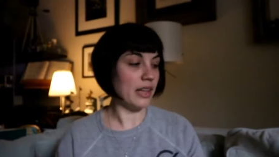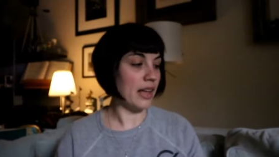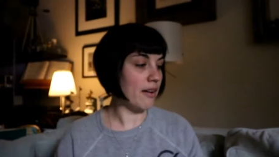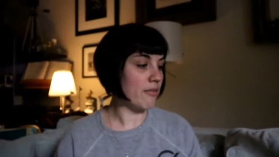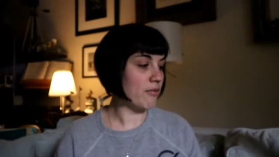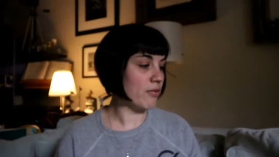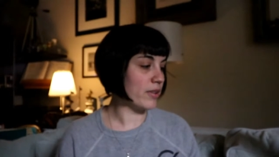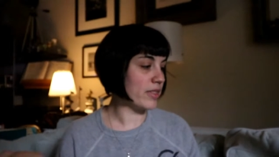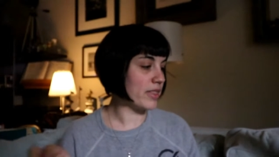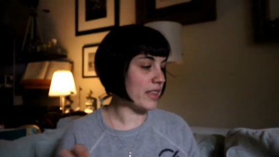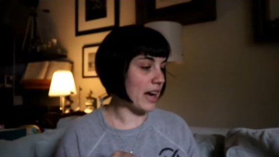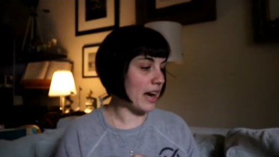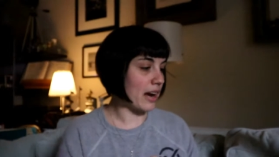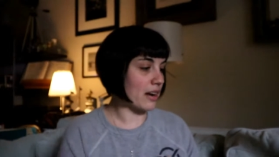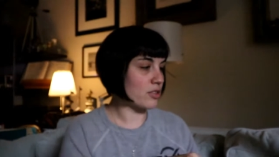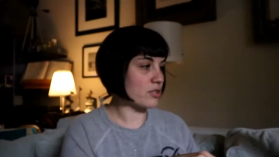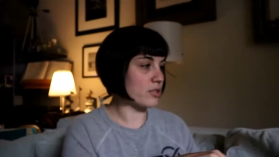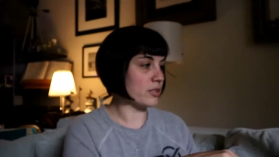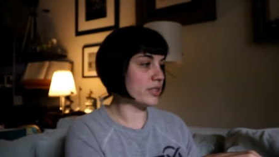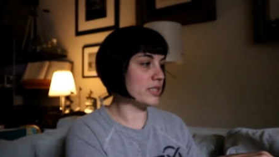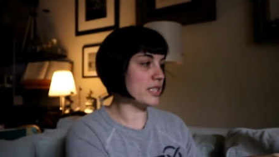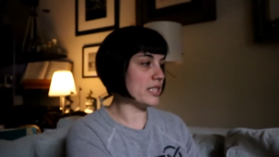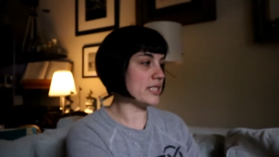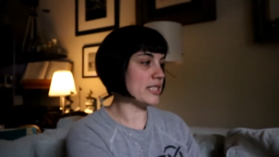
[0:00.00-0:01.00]
love with the
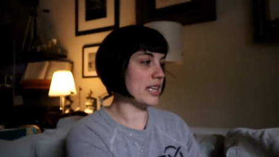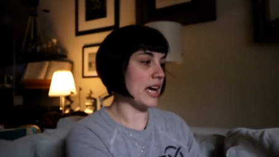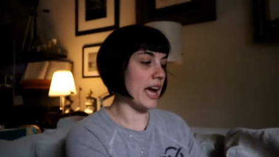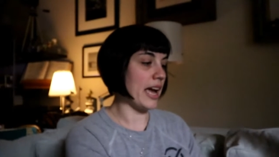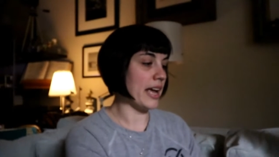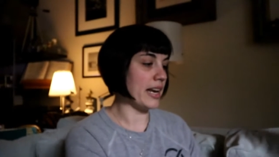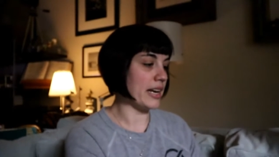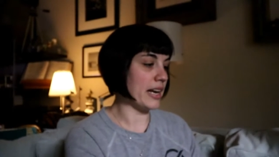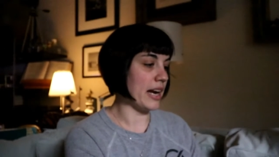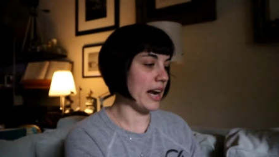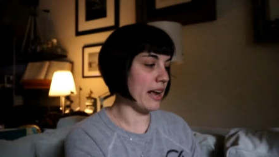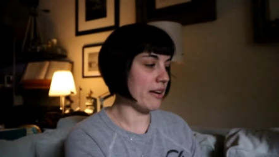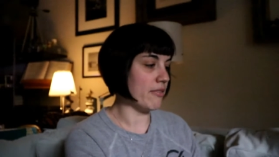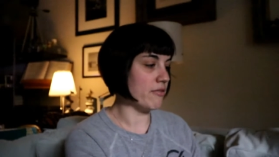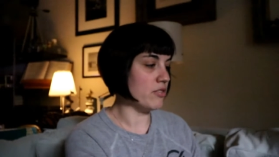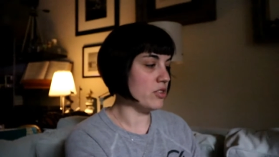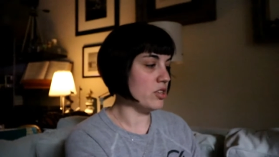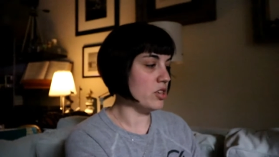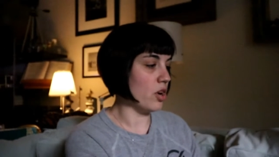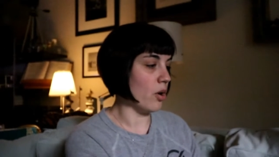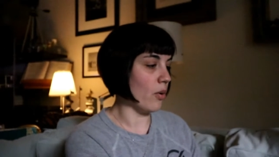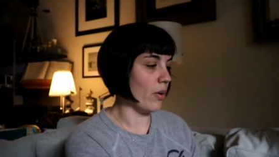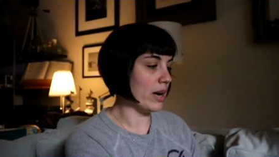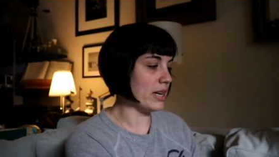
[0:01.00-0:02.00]
actual design and I have
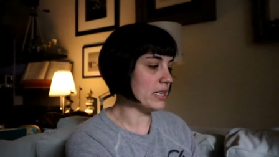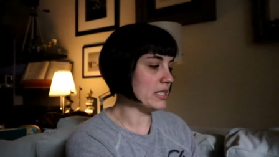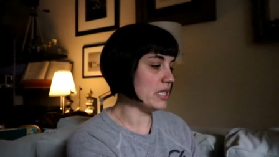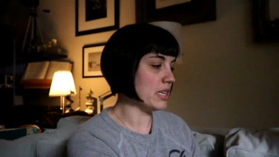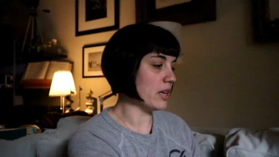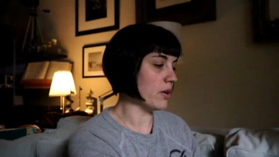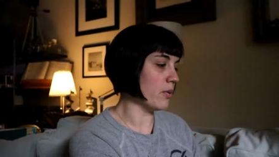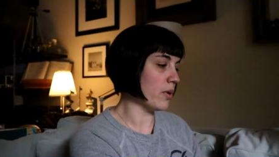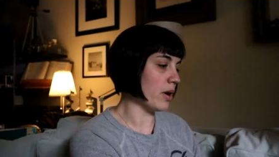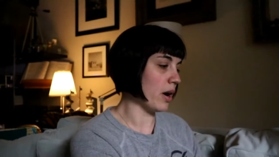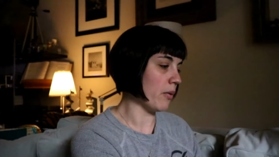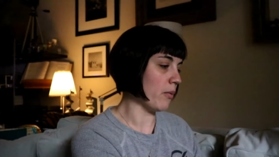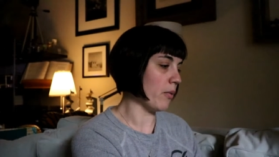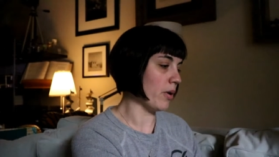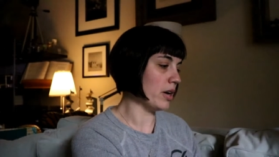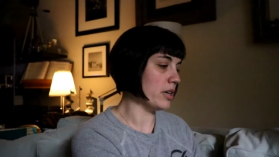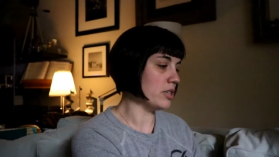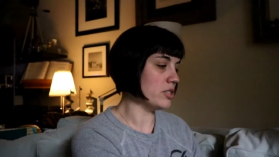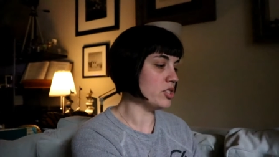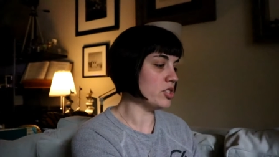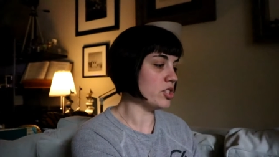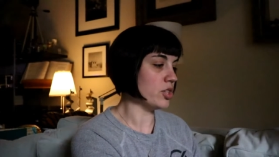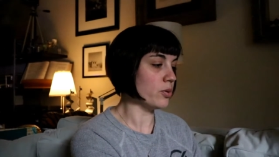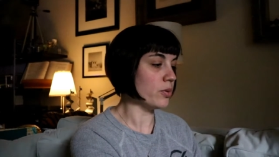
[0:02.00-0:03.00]
no idea what I want
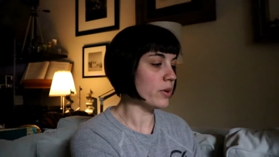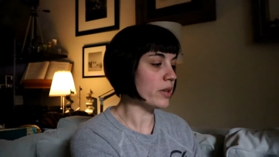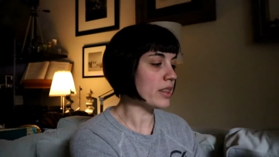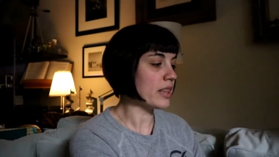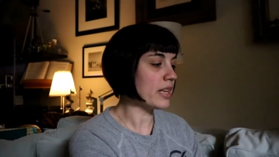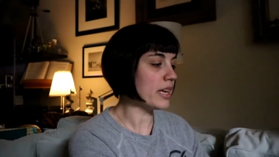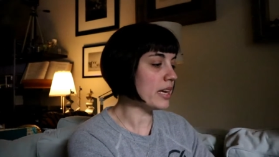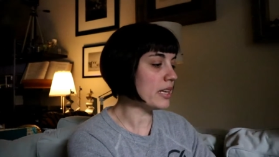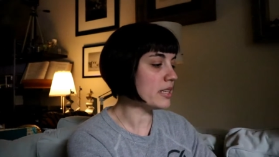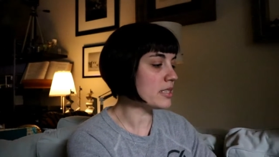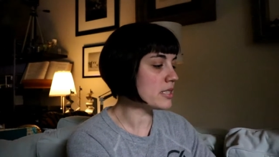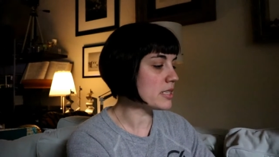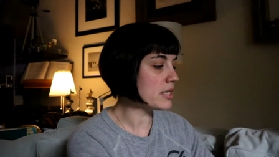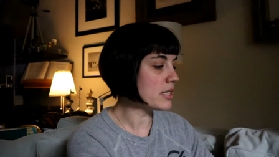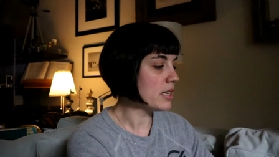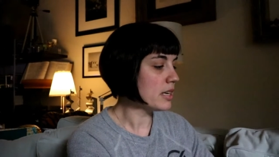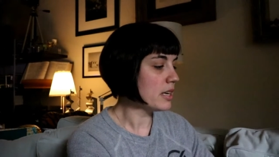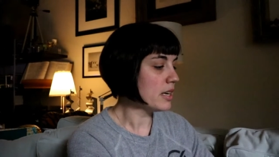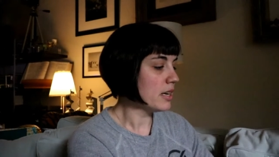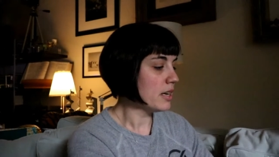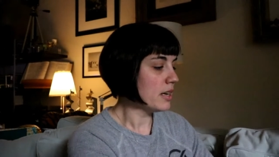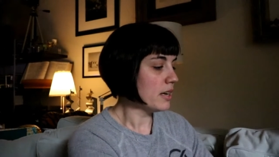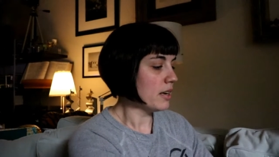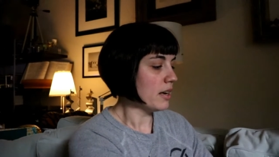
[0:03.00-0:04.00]
to do with it,
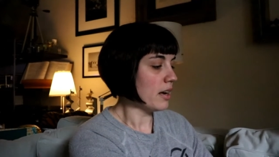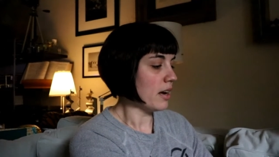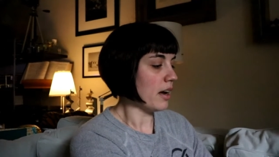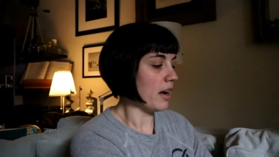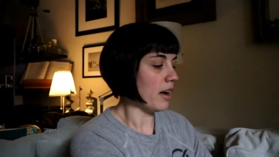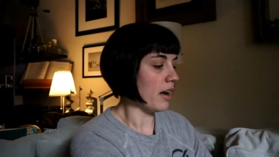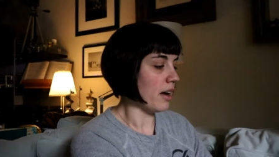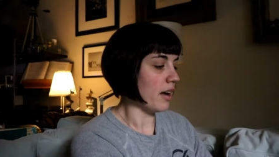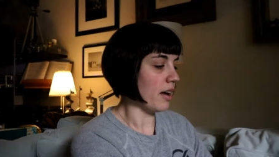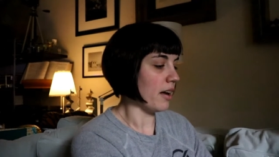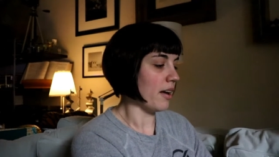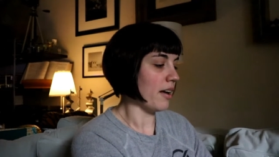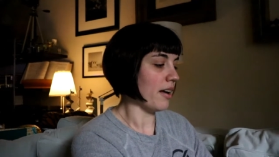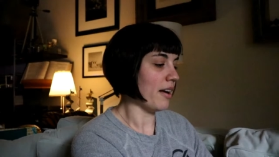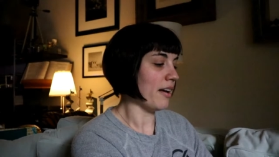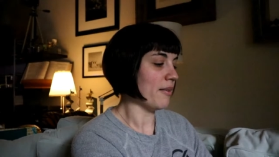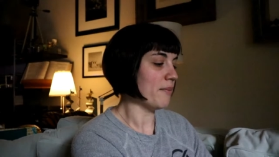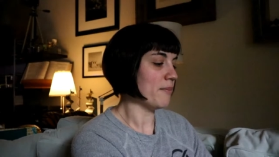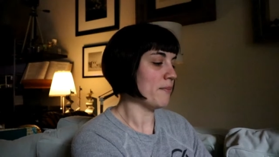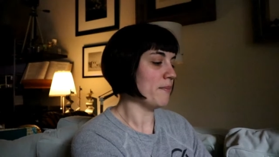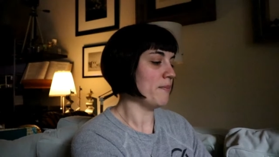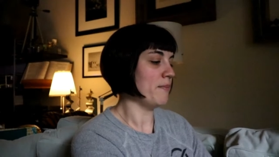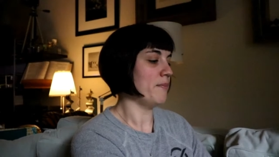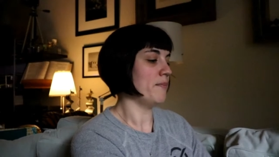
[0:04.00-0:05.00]

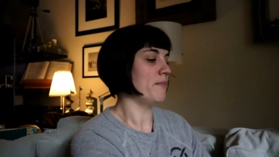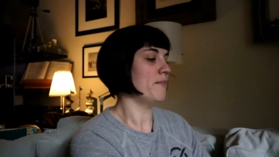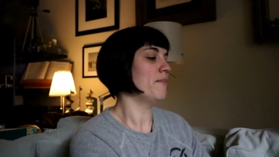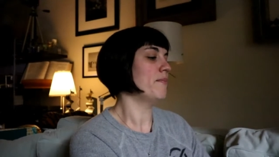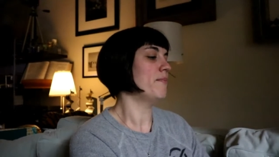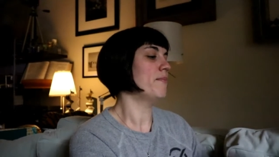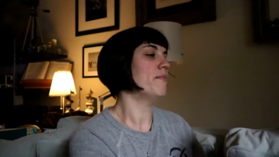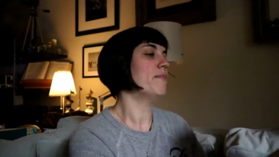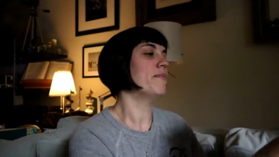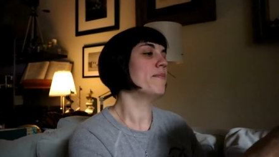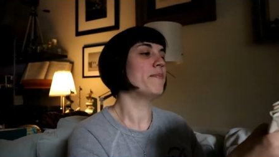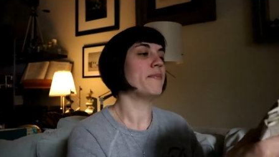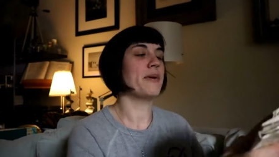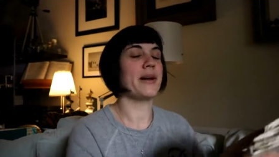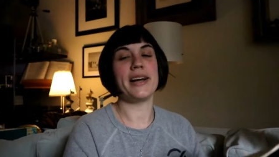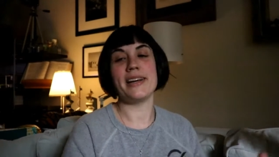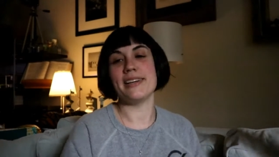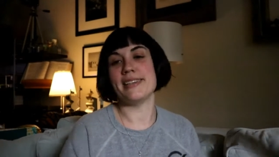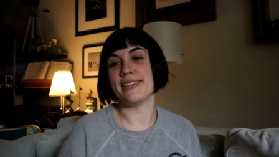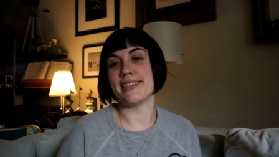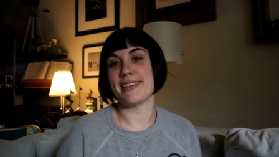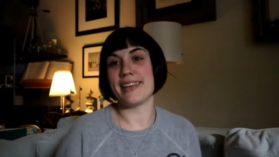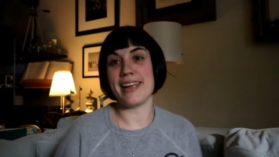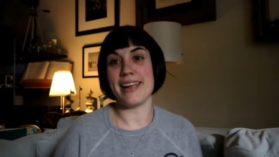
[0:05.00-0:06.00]
but
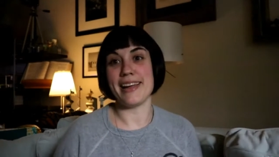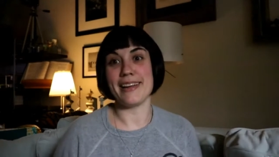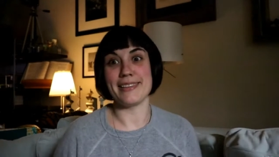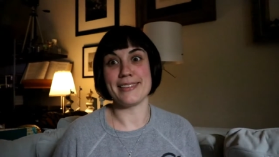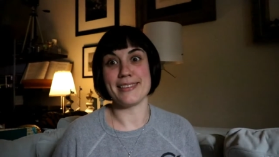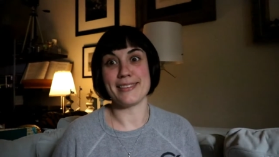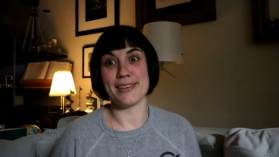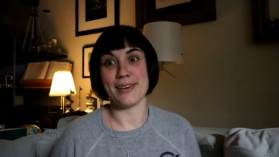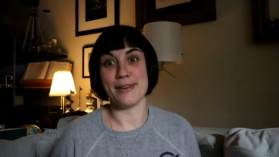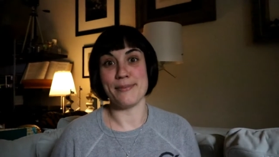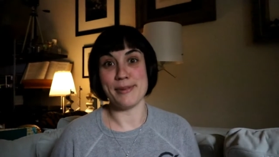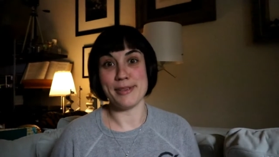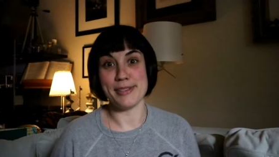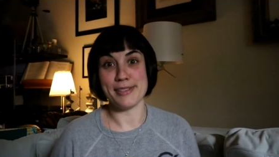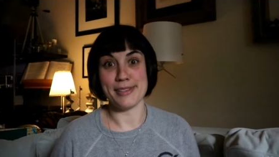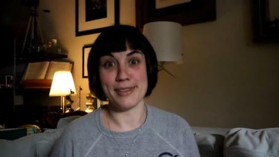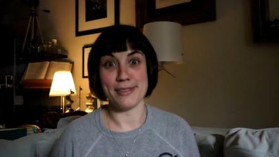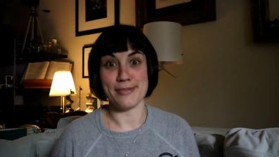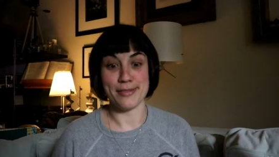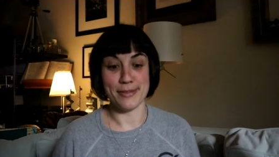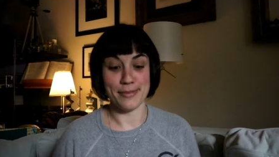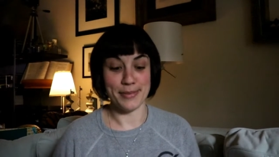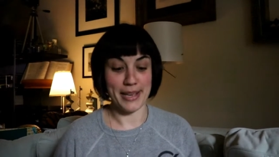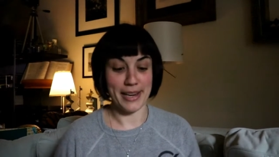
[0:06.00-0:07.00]
I just can't stop
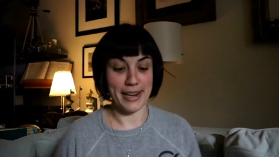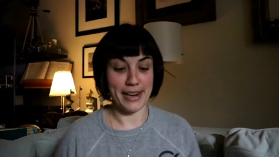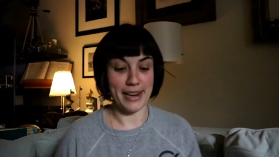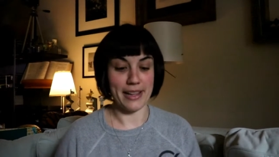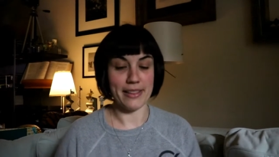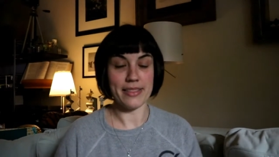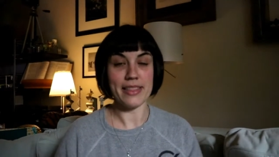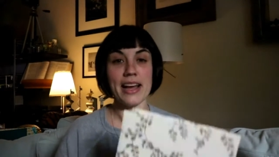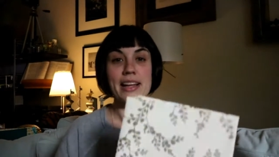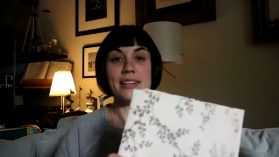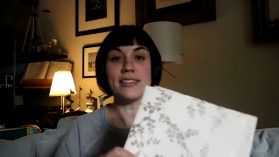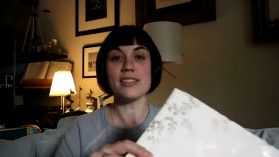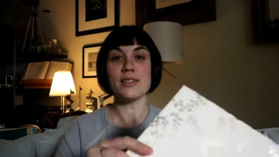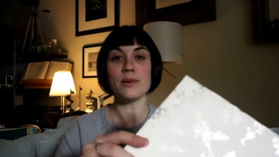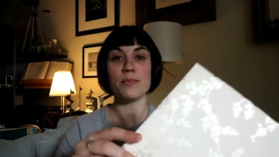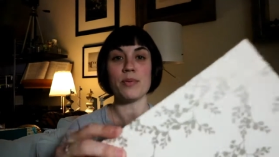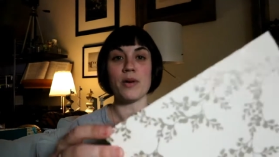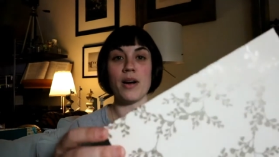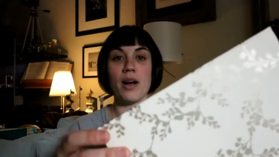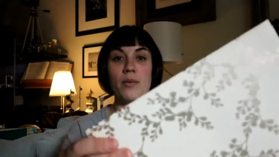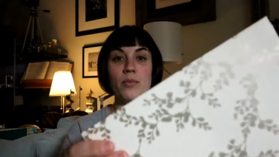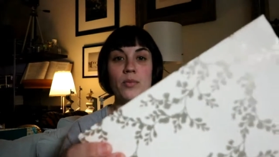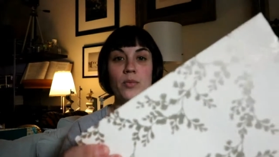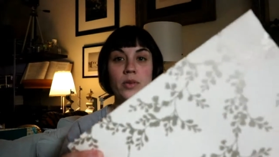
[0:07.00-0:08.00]
myself from getting it. That's the
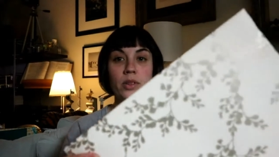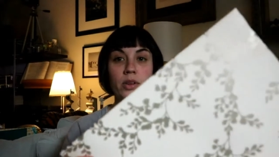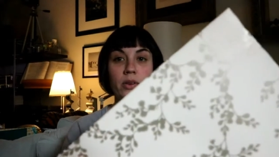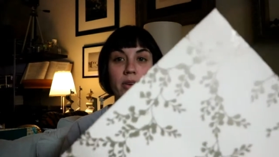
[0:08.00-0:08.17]
problem with